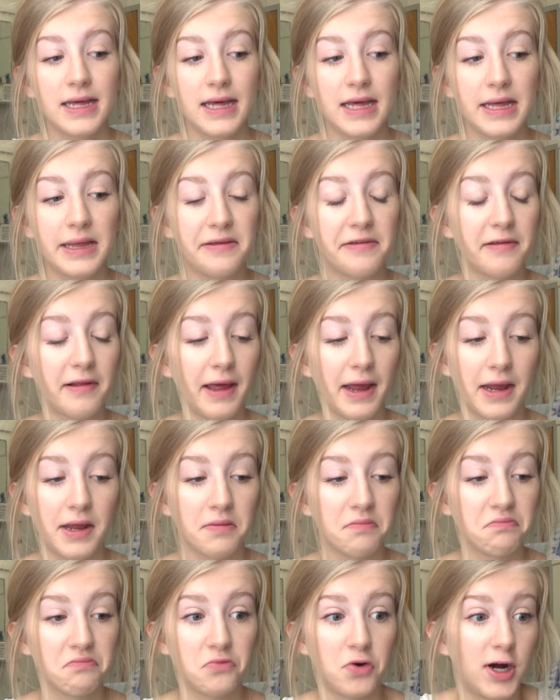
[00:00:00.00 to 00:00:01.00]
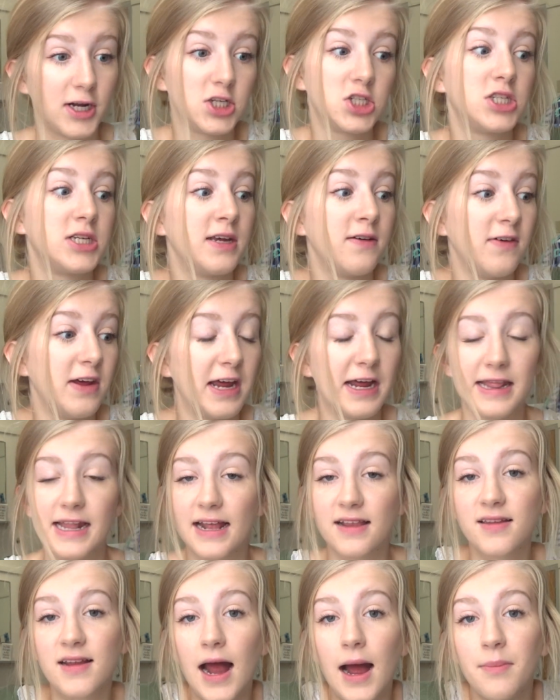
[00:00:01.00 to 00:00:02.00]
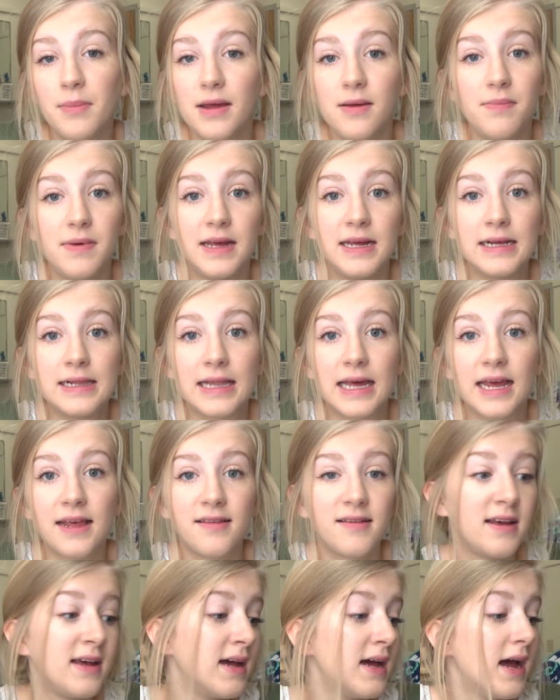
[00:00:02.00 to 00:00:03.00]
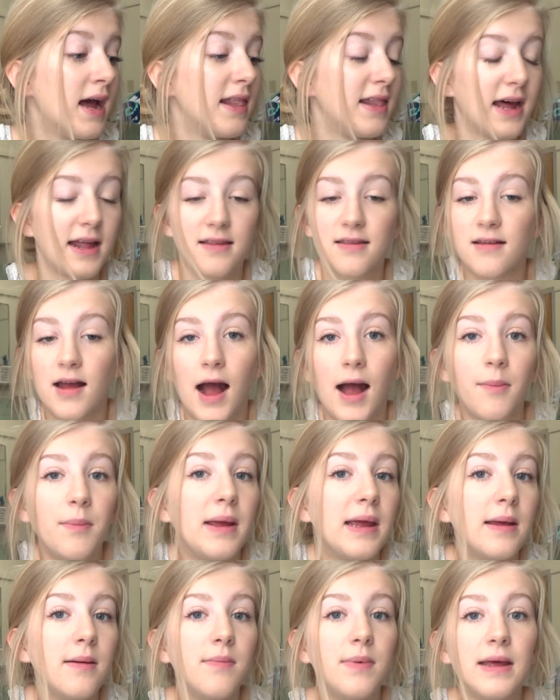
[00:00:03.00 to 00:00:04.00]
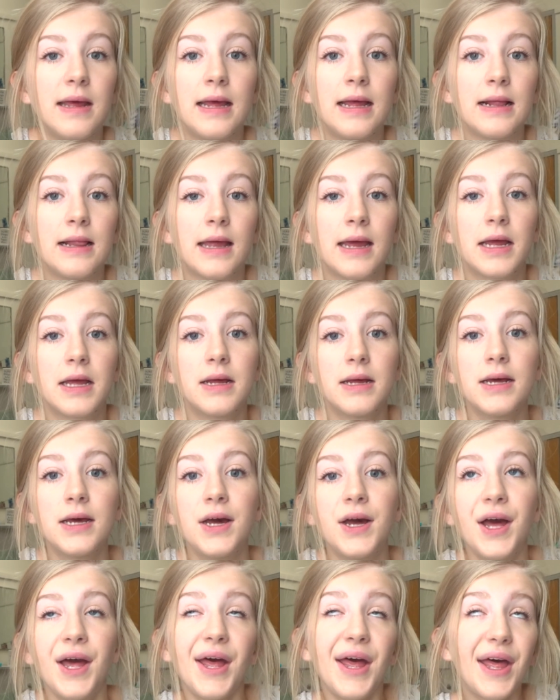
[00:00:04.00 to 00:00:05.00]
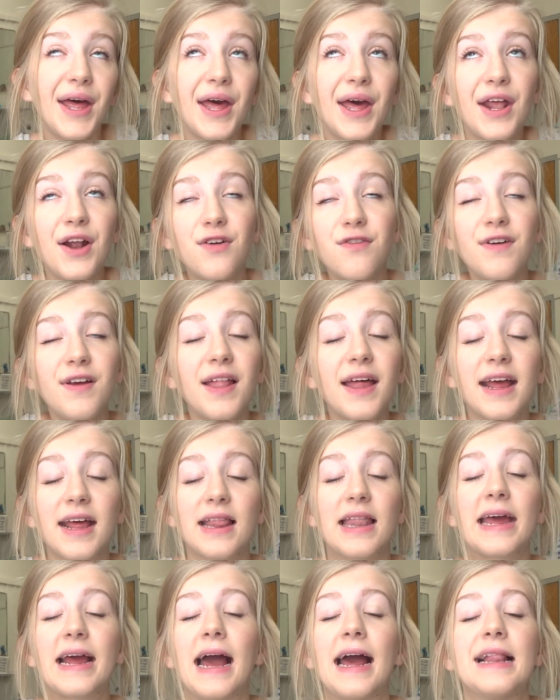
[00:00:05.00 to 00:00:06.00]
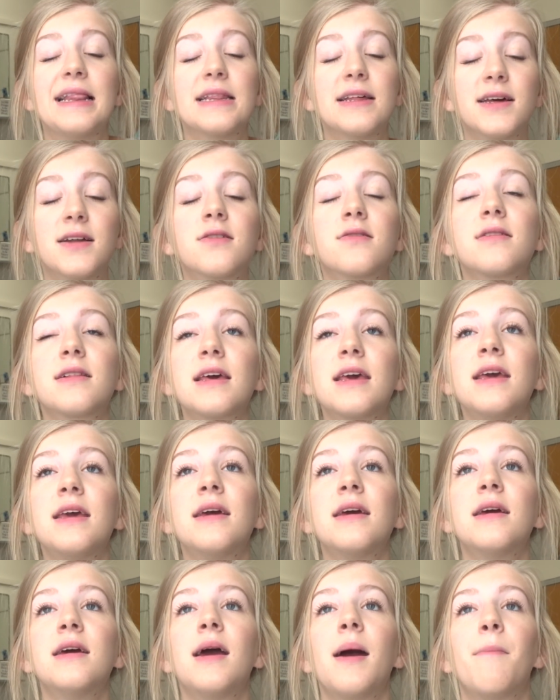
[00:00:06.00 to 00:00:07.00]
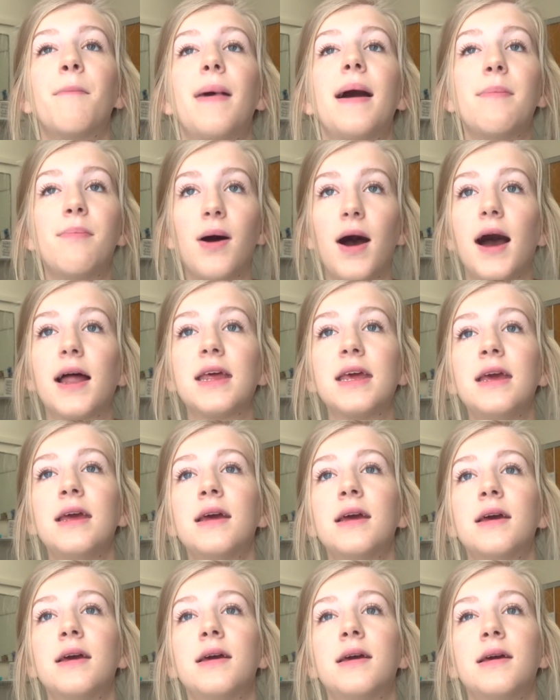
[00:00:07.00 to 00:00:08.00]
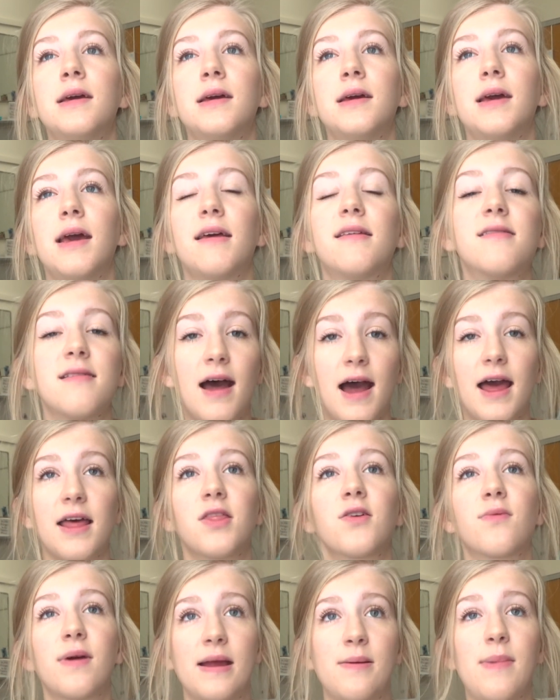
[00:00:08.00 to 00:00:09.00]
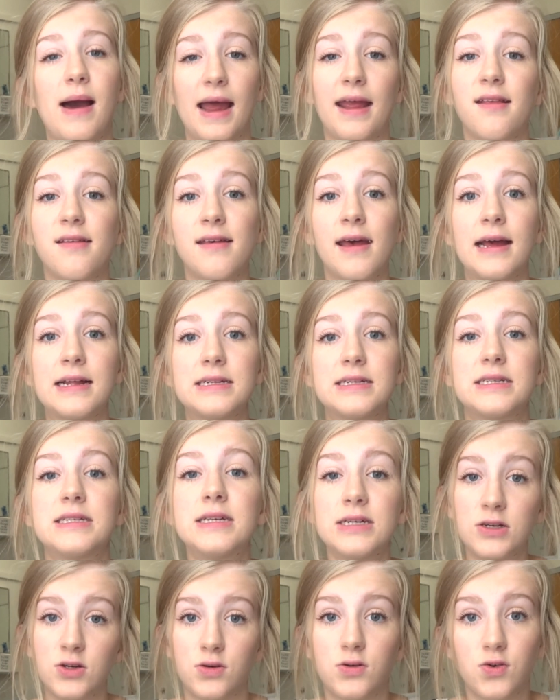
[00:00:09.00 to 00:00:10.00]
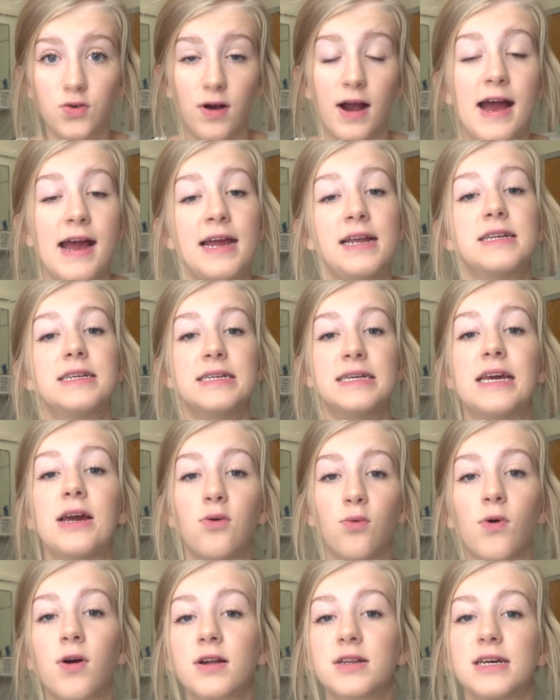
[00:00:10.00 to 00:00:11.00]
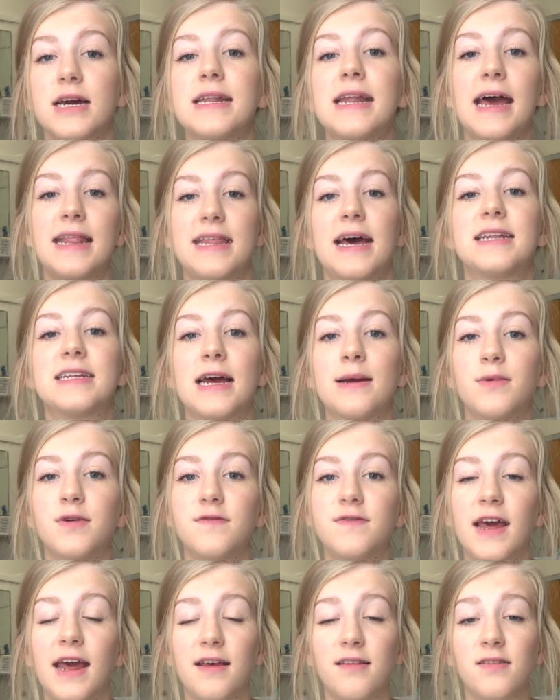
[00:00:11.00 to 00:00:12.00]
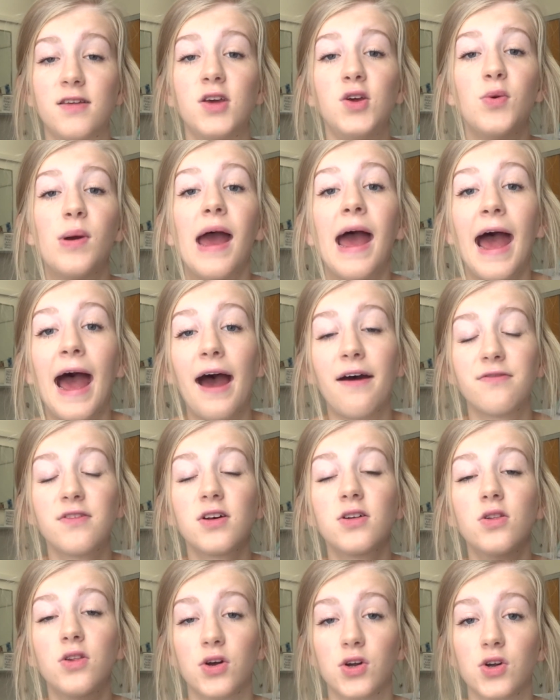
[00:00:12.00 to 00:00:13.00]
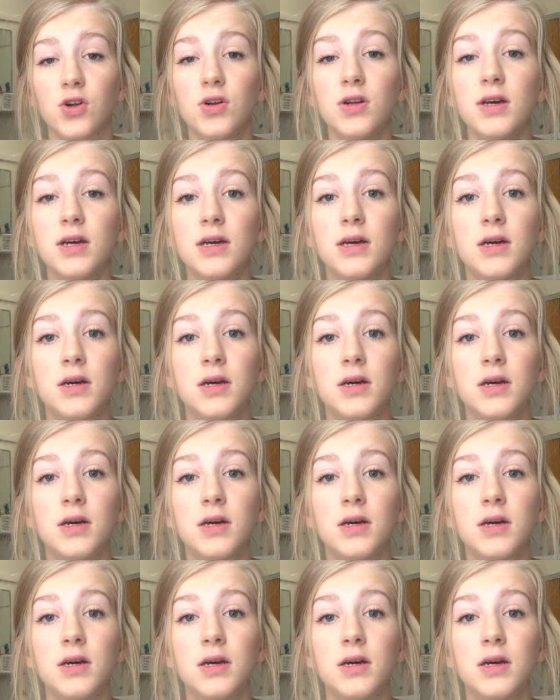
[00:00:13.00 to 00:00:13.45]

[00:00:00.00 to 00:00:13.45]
is like watch TV, and that's not me being lazy, that's not me being like, I don't feel like I literally, my body is not in the right mindset to grind and get work done at that time of day. So you have to learn